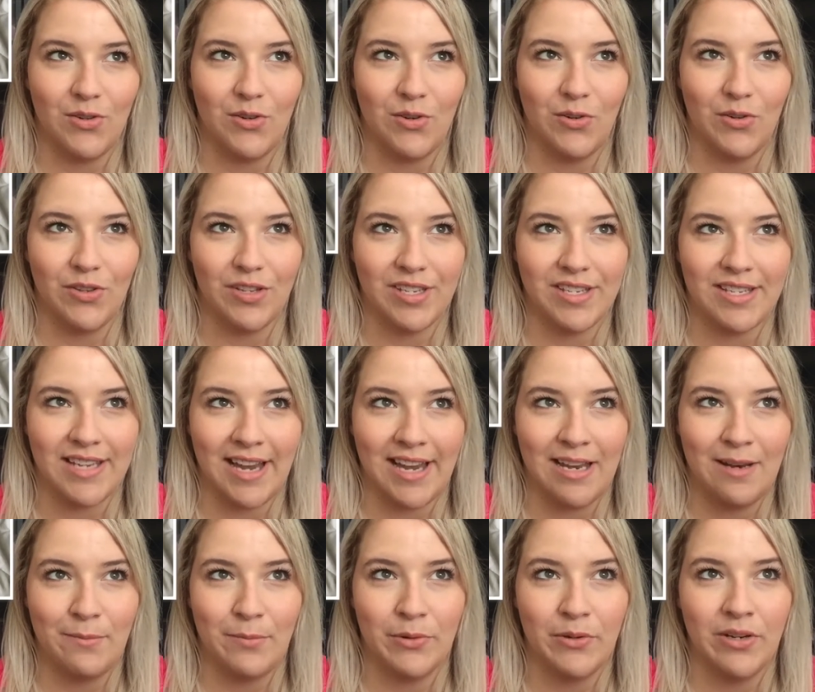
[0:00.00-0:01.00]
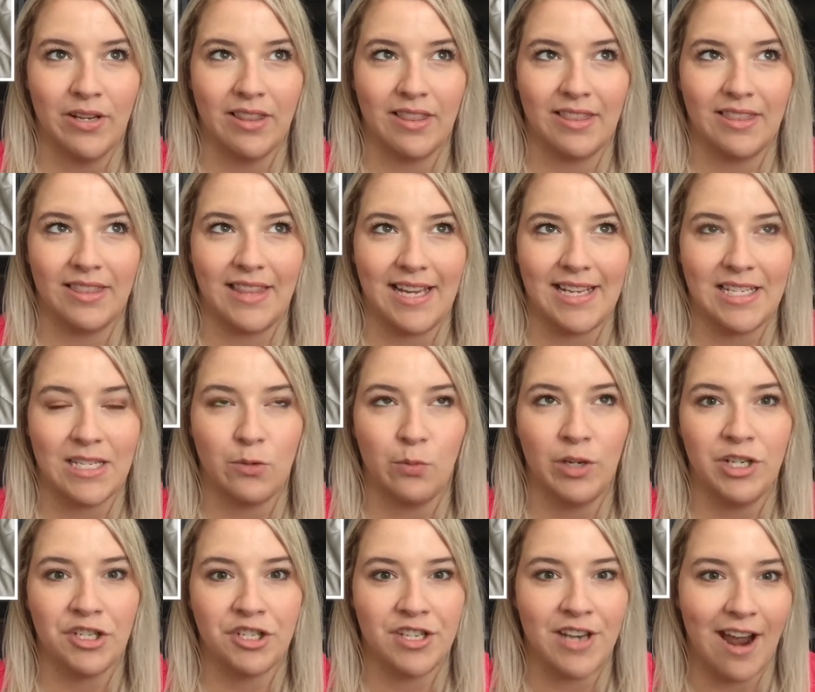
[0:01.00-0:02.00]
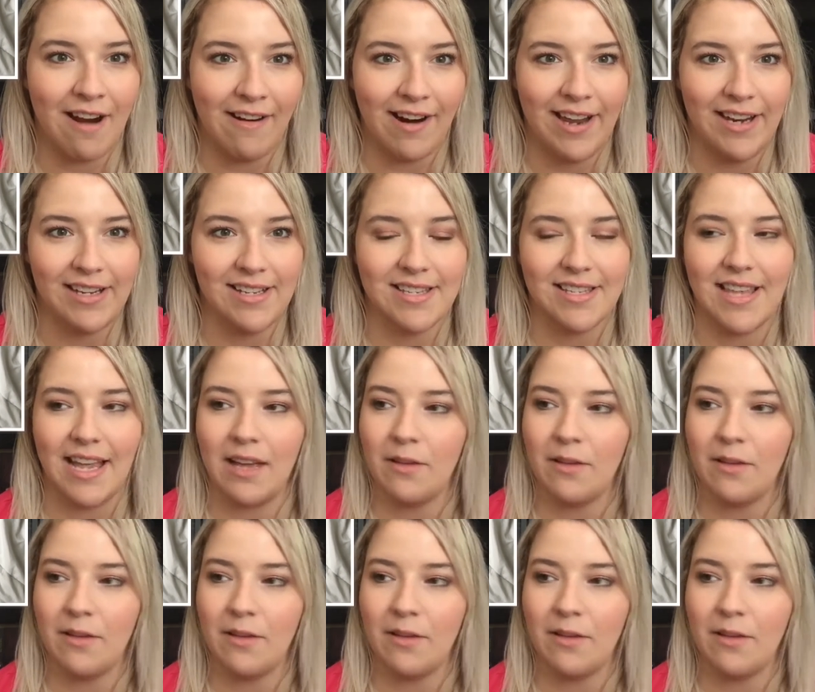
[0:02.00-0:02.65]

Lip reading: or the second book they switched narrators.